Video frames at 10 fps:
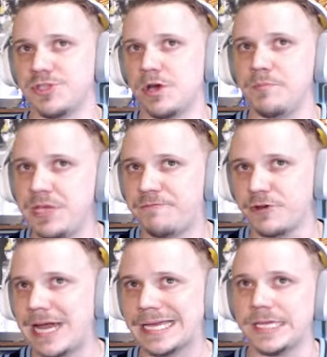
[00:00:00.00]
was on me
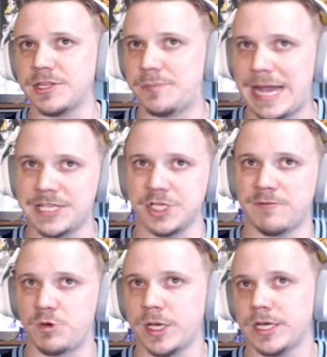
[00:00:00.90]
for not getting the pass
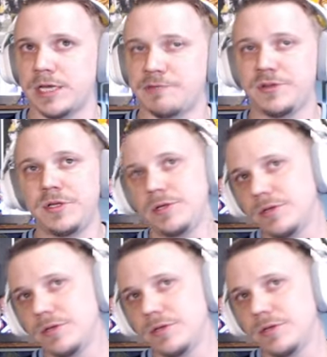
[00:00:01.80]
off quick enough.